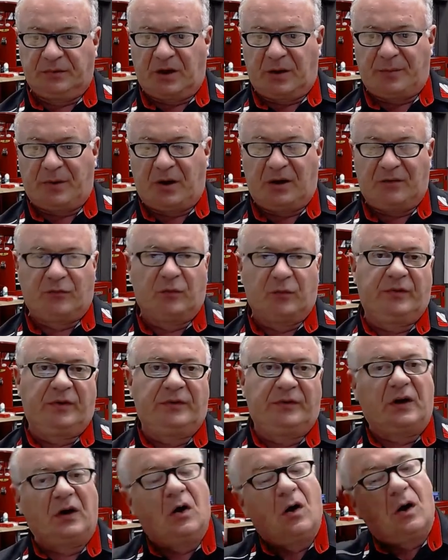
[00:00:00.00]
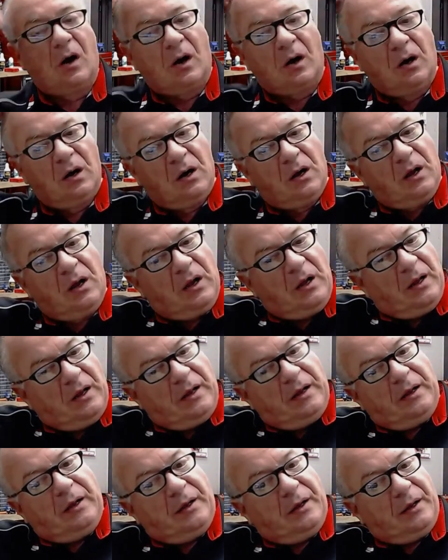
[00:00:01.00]
Yamaha 450R,
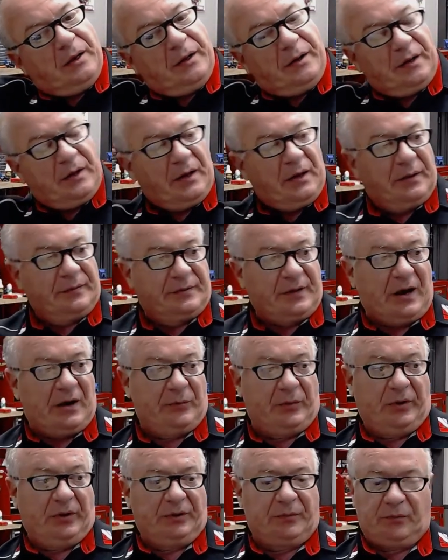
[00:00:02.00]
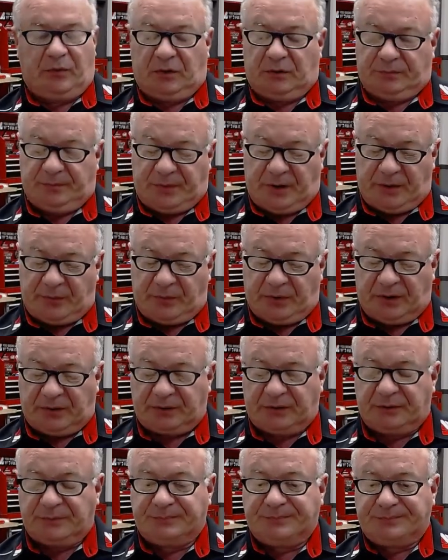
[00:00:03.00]
and I really well back when I
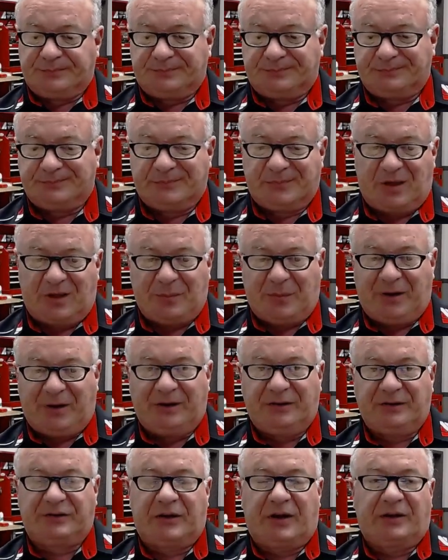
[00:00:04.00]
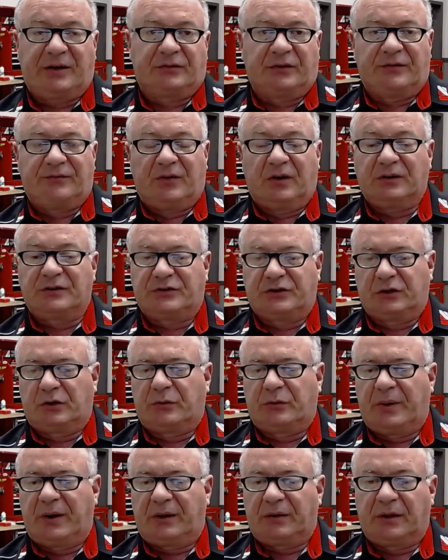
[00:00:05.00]
could get my knees to actually function
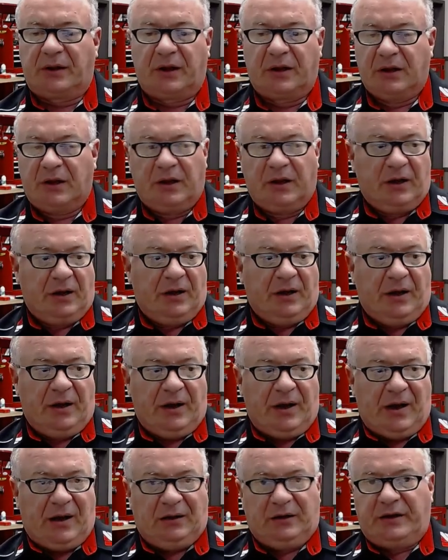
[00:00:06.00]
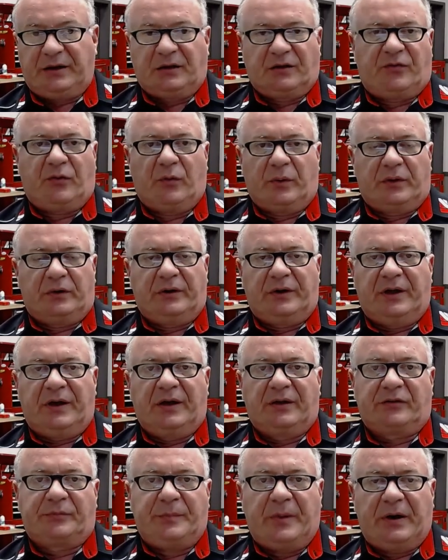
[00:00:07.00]
correctly. I like the 400
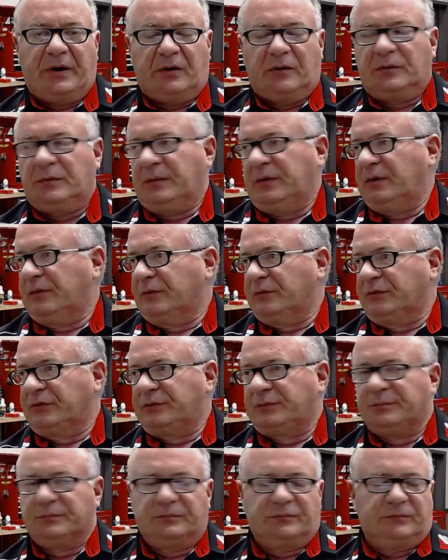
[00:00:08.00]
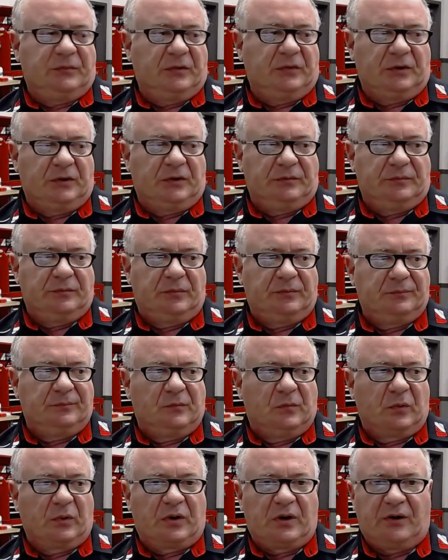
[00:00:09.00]
EX better. It was um,
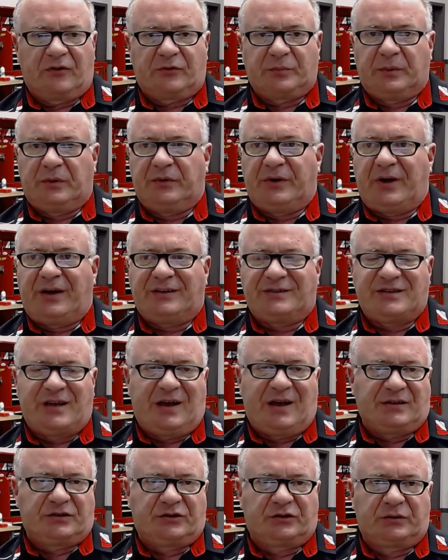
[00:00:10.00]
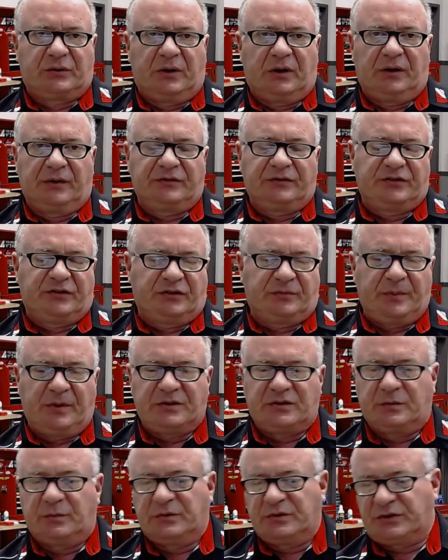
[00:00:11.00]
more comfortable, not as high strung.
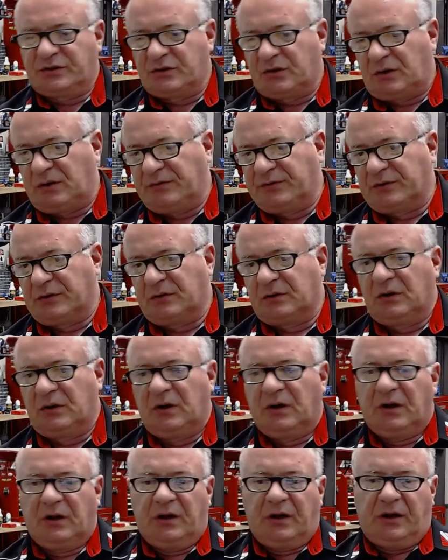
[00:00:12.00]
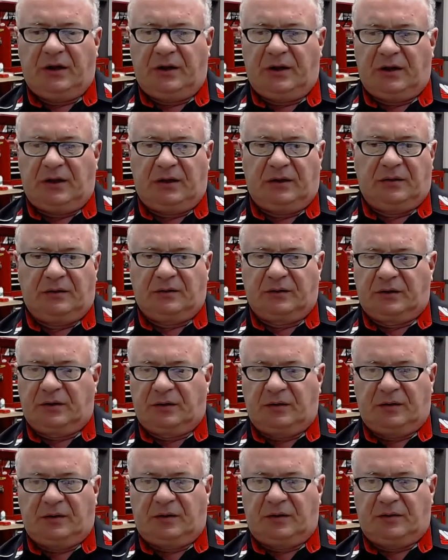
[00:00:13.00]
Suspension was softer, and
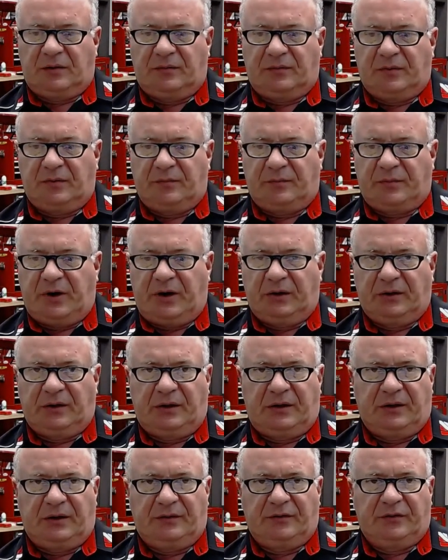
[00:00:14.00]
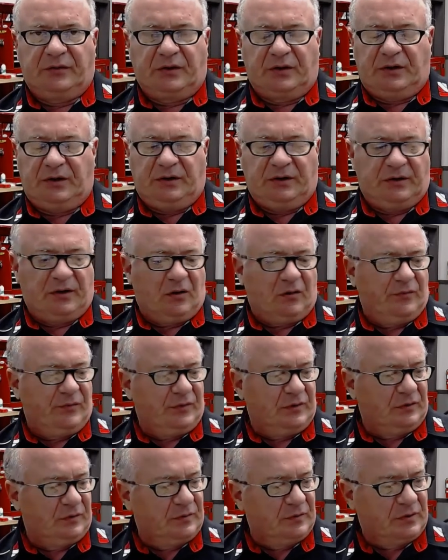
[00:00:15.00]
uh, Brantley has he
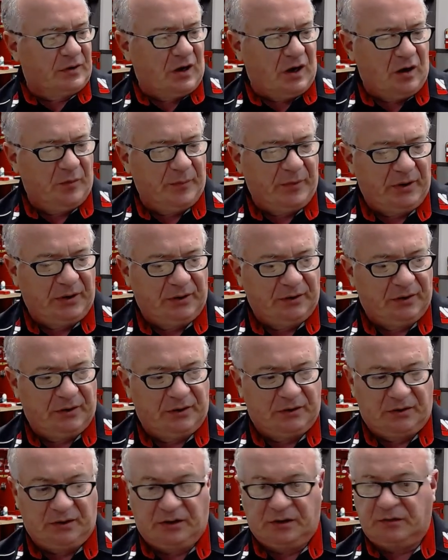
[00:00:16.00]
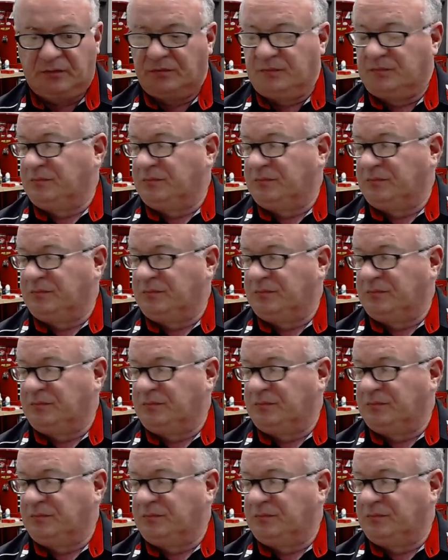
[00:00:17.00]
often commented that you know